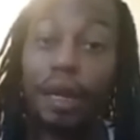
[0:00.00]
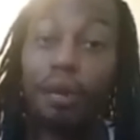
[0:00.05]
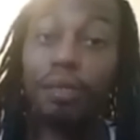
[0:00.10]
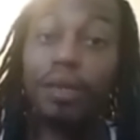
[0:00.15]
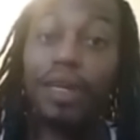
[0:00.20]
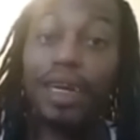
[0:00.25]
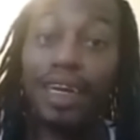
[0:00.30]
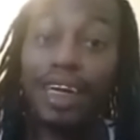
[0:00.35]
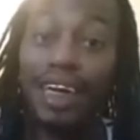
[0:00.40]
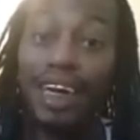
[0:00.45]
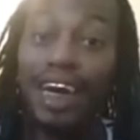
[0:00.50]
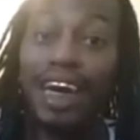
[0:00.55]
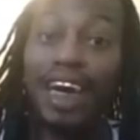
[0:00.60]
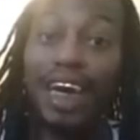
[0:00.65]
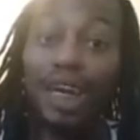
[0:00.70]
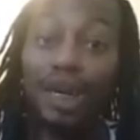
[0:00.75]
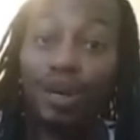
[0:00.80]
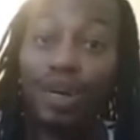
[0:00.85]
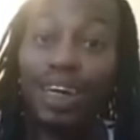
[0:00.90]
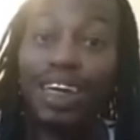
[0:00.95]
am the
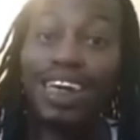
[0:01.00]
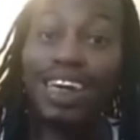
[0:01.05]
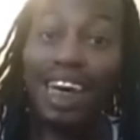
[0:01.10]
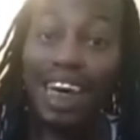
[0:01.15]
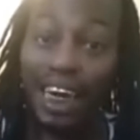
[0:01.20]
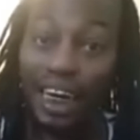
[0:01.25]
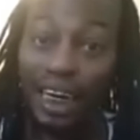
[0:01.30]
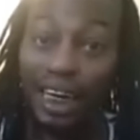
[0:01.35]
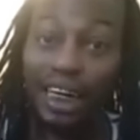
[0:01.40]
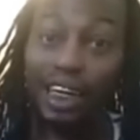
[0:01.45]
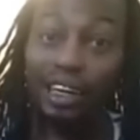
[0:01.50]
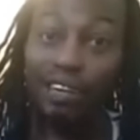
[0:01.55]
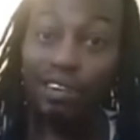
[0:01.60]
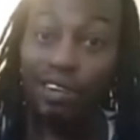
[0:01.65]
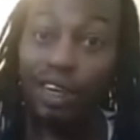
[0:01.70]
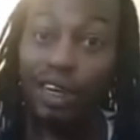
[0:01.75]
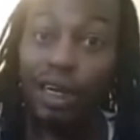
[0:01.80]
DL detective.